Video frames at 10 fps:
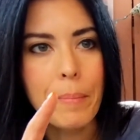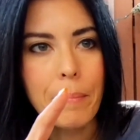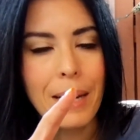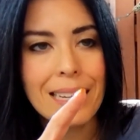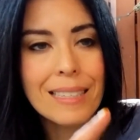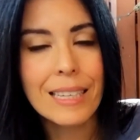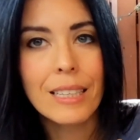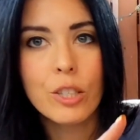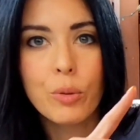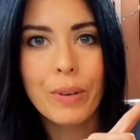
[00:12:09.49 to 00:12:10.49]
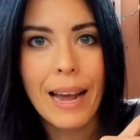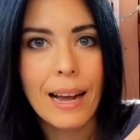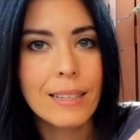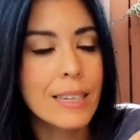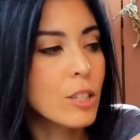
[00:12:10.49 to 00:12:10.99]
my sealant
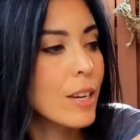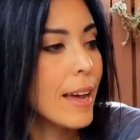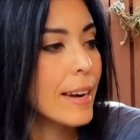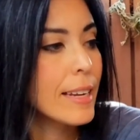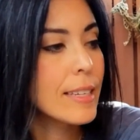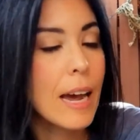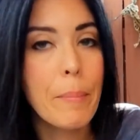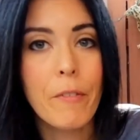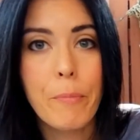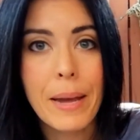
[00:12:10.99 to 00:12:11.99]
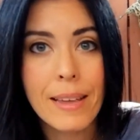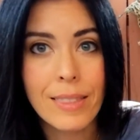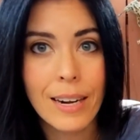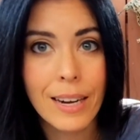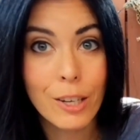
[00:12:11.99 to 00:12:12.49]
reacting to any type of paint
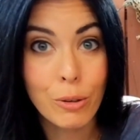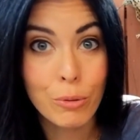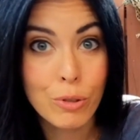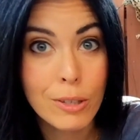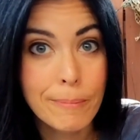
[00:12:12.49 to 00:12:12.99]
that I use,